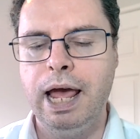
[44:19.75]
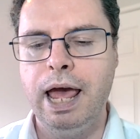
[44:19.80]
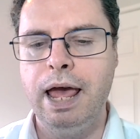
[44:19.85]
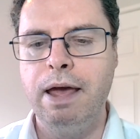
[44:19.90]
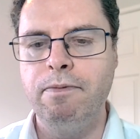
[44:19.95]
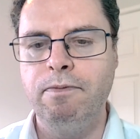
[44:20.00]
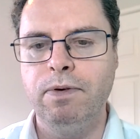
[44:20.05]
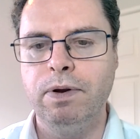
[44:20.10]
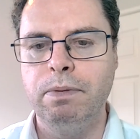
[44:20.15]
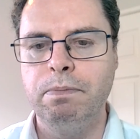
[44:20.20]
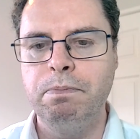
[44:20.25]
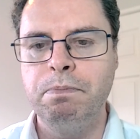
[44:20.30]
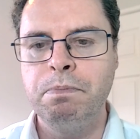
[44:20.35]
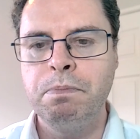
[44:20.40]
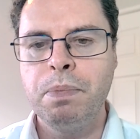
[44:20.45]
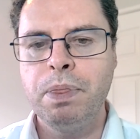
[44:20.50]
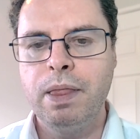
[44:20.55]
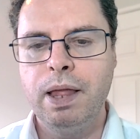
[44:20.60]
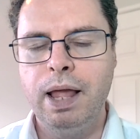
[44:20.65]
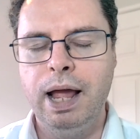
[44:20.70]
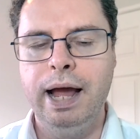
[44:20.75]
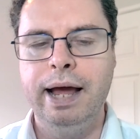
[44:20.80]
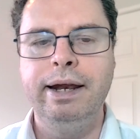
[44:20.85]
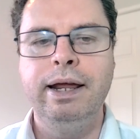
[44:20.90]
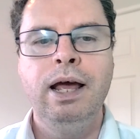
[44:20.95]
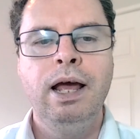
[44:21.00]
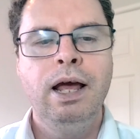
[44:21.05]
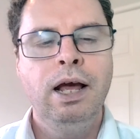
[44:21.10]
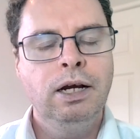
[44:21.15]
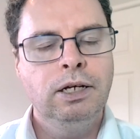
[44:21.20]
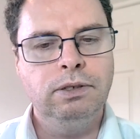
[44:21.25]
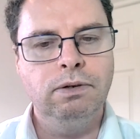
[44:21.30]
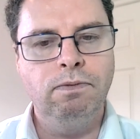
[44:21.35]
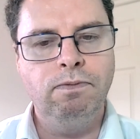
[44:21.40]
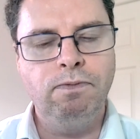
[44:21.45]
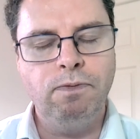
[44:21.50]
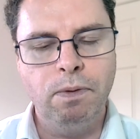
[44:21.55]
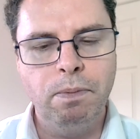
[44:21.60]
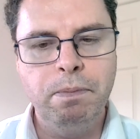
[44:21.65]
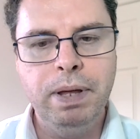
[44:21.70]
for them. And so for
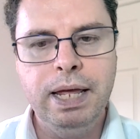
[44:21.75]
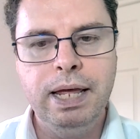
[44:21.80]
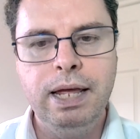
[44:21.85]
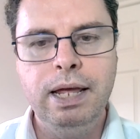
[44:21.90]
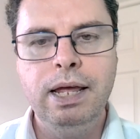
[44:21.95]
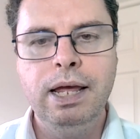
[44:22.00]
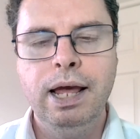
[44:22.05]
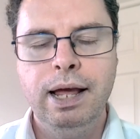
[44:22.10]
me,